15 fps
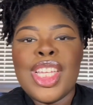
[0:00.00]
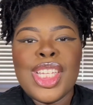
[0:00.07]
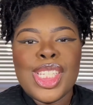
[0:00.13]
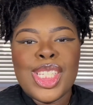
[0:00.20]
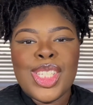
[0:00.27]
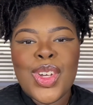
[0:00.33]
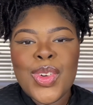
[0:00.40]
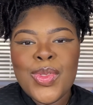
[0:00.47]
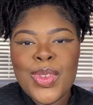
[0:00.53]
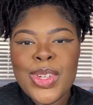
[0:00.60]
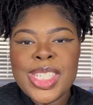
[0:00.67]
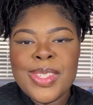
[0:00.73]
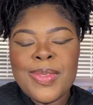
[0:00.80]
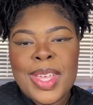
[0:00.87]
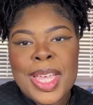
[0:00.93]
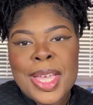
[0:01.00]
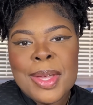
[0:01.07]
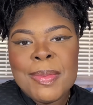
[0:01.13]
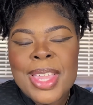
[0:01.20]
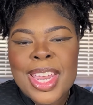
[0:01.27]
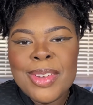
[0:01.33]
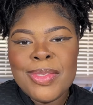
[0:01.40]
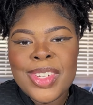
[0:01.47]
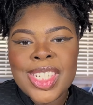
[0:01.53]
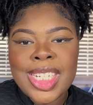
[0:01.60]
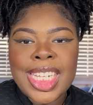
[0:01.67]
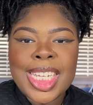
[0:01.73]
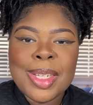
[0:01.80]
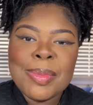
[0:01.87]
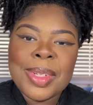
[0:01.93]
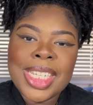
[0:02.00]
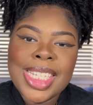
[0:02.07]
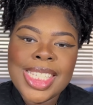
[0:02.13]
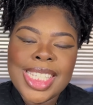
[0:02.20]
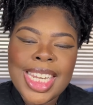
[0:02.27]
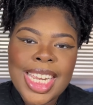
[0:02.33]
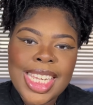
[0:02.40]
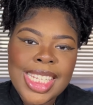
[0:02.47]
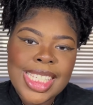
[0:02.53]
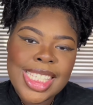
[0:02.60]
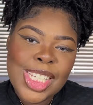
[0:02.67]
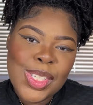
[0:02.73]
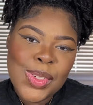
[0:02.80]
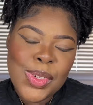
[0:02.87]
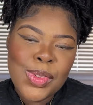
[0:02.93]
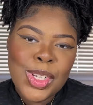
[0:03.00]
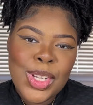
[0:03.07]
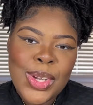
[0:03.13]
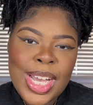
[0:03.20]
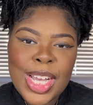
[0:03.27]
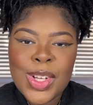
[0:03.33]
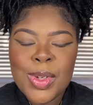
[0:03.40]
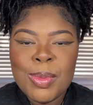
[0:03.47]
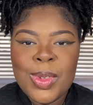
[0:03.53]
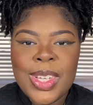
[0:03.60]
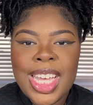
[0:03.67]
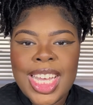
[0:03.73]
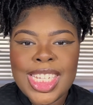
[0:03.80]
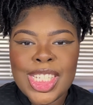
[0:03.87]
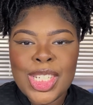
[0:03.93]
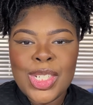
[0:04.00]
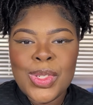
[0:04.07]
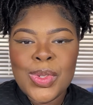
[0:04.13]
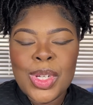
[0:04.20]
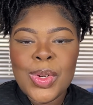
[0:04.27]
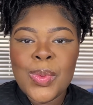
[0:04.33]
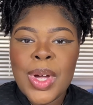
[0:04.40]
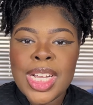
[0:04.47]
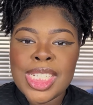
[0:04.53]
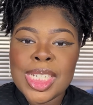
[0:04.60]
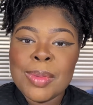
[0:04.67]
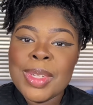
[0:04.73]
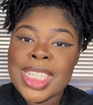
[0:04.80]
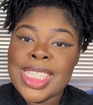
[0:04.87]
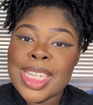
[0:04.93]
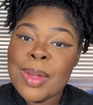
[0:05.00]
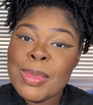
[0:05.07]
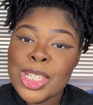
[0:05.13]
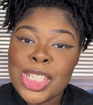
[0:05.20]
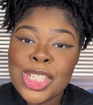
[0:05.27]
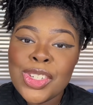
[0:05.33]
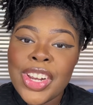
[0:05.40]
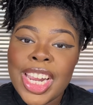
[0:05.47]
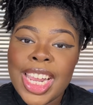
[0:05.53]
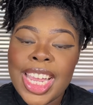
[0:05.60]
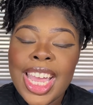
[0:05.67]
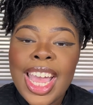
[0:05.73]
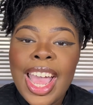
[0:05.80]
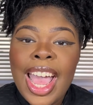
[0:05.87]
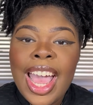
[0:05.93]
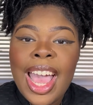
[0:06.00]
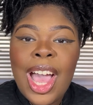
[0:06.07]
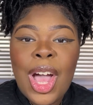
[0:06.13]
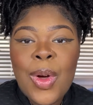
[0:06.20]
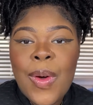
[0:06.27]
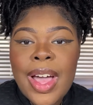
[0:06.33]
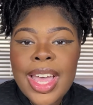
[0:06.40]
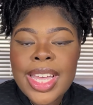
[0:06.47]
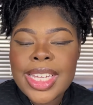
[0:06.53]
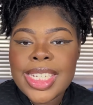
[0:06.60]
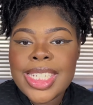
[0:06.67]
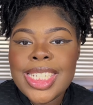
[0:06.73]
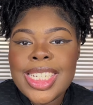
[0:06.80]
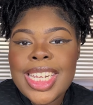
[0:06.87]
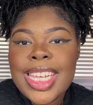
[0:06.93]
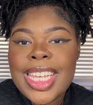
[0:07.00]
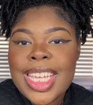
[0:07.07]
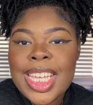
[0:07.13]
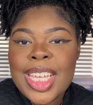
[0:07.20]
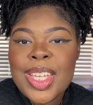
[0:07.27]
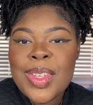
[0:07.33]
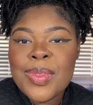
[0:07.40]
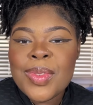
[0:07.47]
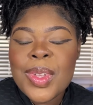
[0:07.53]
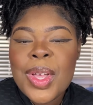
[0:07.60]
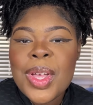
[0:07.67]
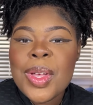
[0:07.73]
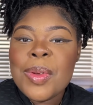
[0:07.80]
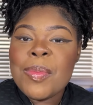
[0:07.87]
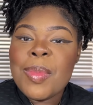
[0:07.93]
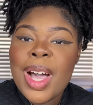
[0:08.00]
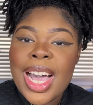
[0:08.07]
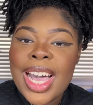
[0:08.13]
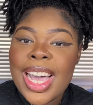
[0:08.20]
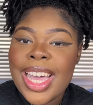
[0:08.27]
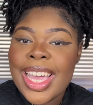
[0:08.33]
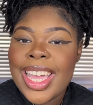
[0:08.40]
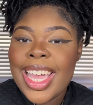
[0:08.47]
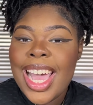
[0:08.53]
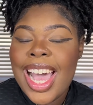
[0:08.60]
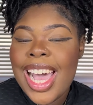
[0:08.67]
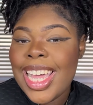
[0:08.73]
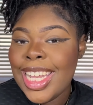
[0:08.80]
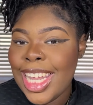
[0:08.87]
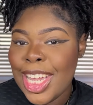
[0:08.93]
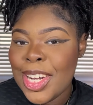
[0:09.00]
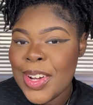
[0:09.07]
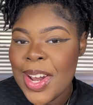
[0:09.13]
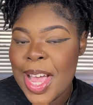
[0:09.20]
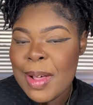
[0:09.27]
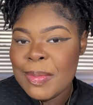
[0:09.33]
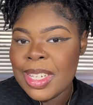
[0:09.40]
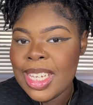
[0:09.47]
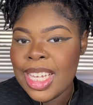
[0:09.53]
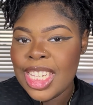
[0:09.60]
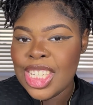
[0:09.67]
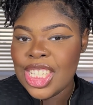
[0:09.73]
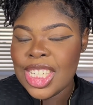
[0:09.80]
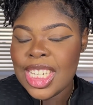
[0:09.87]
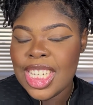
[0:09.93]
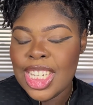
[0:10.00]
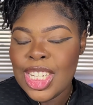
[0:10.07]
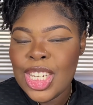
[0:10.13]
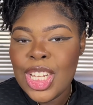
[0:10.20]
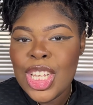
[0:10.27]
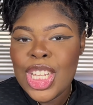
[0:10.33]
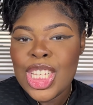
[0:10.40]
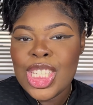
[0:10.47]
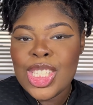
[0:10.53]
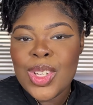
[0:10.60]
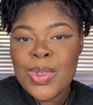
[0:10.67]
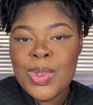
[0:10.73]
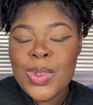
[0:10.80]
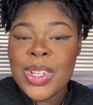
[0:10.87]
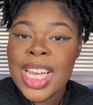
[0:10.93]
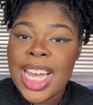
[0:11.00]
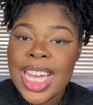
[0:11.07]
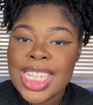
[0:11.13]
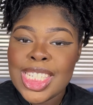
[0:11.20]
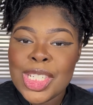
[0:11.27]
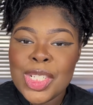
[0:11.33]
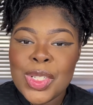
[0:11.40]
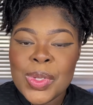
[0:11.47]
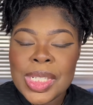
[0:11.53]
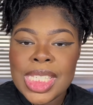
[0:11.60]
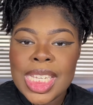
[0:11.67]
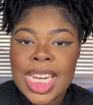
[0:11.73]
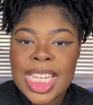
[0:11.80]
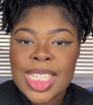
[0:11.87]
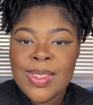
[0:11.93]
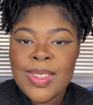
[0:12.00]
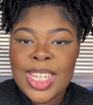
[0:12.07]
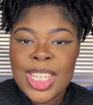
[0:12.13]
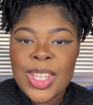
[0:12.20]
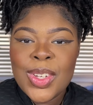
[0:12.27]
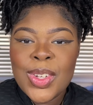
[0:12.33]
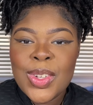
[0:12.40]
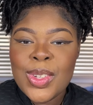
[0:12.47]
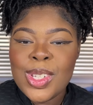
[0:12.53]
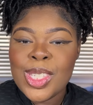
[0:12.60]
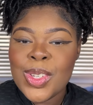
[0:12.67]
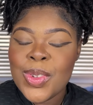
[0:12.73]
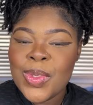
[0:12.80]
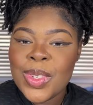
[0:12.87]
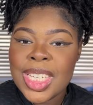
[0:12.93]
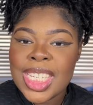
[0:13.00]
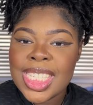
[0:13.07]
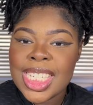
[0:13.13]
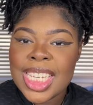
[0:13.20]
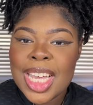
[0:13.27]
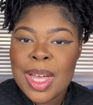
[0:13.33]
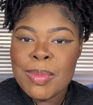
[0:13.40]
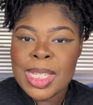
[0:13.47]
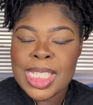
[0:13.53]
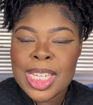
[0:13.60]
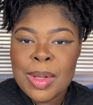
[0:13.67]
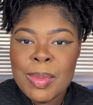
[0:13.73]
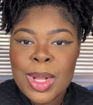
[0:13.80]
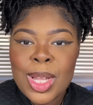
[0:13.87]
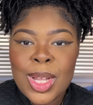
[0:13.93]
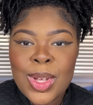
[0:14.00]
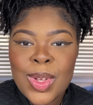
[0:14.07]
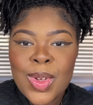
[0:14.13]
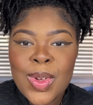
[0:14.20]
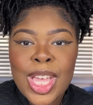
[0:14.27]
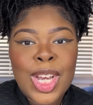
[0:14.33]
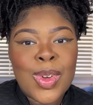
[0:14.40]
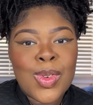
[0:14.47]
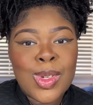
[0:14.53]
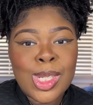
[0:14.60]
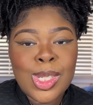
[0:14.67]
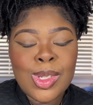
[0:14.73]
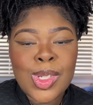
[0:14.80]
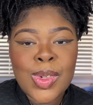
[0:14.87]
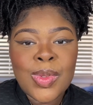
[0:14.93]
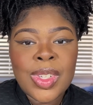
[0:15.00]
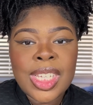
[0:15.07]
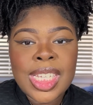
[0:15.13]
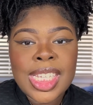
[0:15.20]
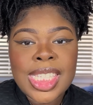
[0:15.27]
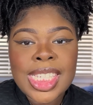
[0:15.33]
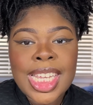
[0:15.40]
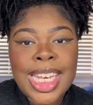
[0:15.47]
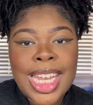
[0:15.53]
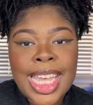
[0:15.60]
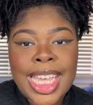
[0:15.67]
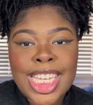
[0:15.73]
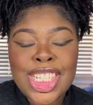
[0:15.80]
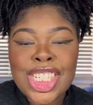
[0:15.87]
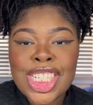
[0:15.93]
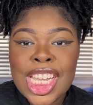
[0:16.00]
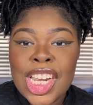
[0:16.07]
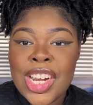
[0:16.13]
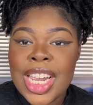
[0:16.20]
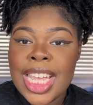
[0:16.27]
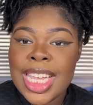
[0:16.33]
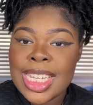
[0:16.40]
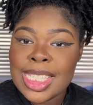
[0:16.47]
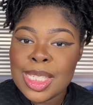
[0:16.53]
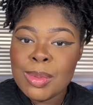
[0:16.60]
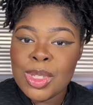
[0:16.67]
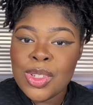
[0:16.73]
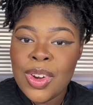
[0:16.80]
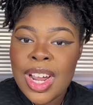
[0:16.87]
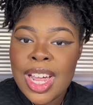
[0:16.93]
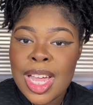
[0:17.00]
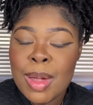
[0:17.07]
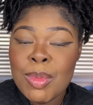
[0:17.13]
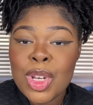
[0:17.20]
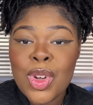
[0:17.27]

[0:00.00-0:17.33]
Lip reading: So Floss fam, that officially completes today's tutorial. I hope you guys enjoyed watching me demonstrate how I achieve my eyeliner application. So if you guys enjoyed today's video, don't forget to comment down below, and also don't forget to like, share, and subscribe, and